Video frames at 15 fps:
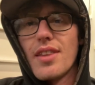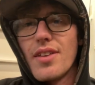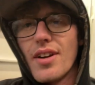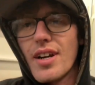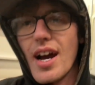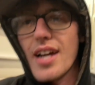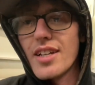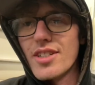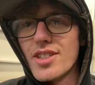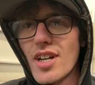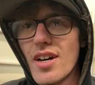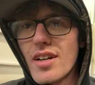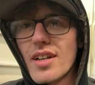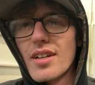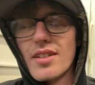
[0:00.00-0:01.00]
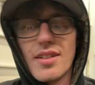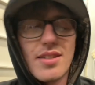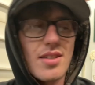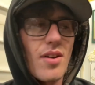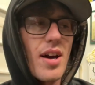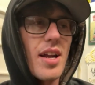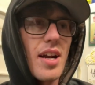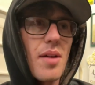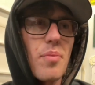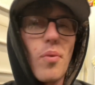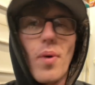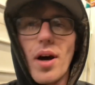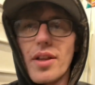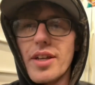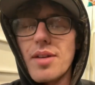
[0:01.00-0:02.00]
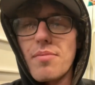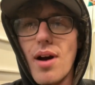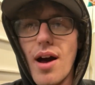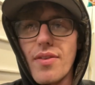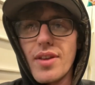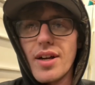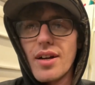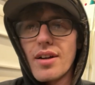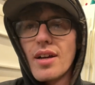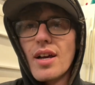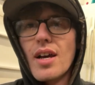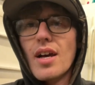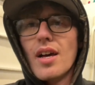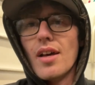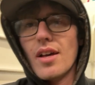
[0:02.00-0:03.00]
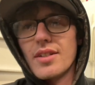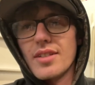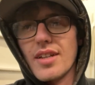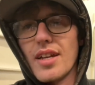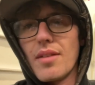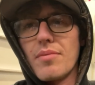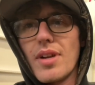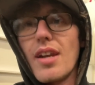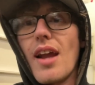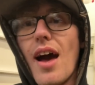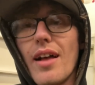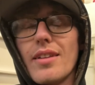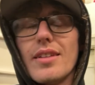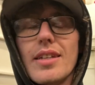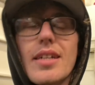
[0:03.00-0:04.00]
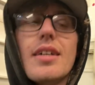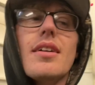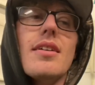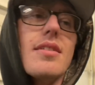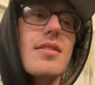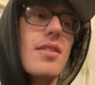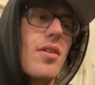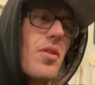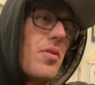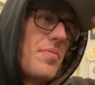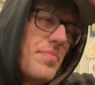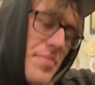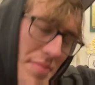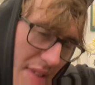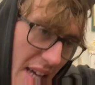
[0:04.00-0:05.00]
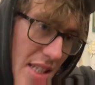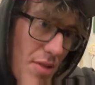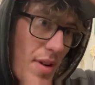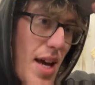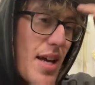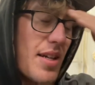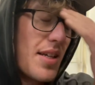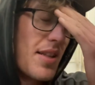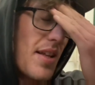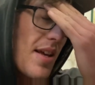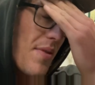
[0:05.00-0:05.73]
they're kind of junk. And so I ended up welding them on there to get them to not leak. And so that's what I did